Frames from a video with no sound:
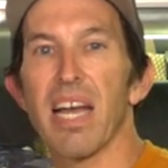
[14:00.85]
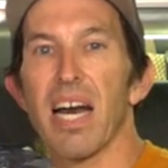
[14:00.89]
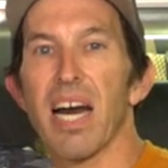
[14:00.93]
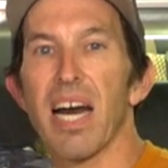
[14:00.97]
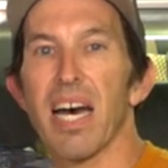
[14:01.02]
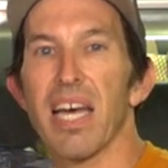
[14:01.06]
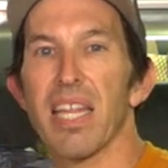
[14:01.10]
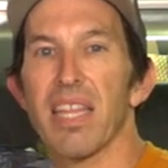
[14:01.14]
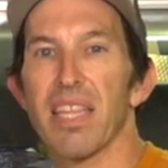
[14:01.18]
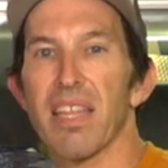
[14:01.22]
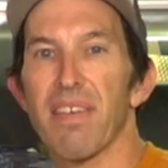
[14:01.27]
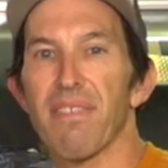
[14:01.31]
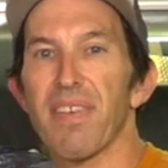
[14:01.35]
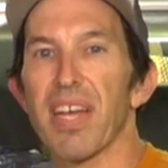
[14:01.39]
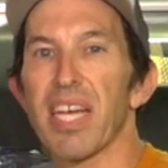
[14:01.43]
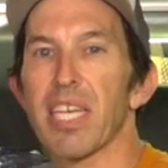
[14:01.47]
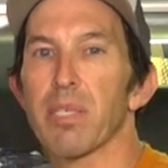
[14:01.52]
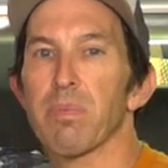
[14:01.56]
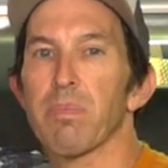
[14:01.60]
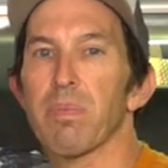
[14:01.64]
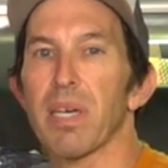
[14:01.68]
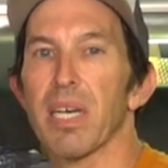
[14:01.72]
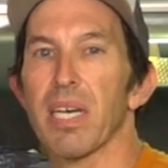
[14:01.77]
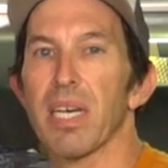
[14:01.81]
on the
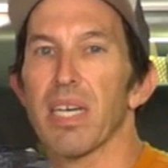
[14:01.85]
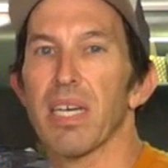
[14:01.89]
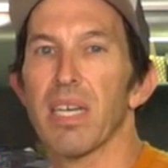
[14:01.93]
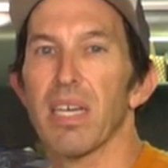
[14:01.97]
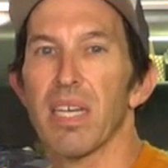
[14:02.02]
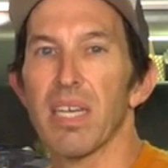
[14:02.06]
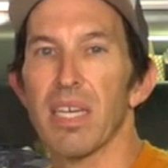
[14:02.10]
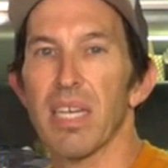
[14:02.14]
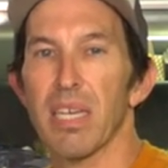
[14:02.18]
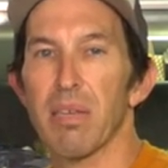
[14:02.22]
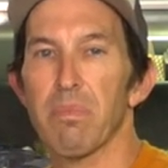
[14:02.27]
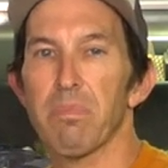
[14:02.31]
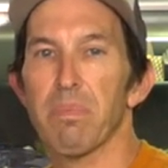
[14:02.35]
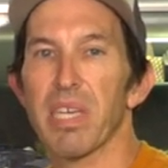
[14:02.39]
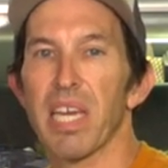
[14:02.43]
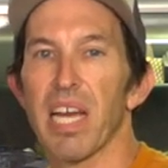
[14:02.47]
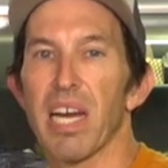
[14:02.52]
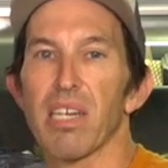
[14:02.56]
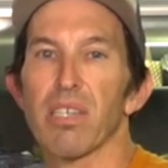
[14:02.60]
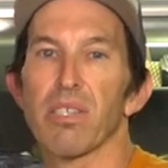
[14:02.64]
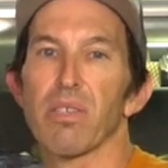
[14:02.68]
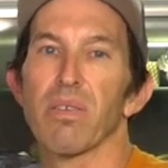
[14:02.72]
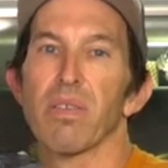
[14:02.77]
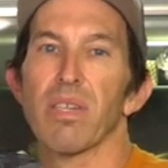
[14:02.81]
Vespa and
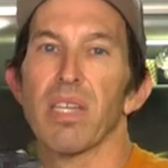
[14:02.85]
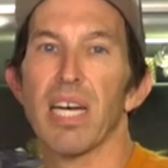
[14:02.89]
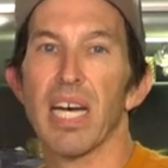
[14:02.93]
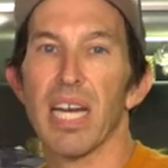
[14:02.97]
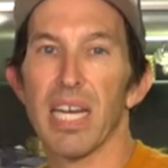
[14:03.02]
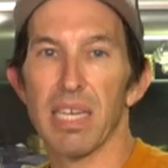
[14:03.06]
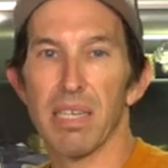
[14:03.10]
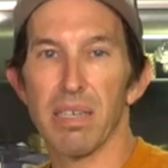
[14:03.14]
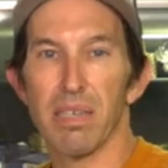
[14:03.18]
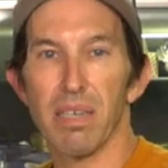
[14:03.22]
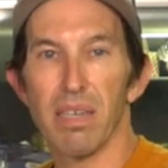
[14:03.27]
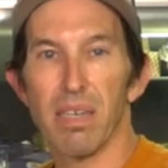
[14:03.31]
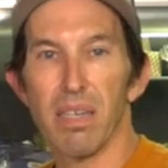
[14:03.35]
Piaggio line.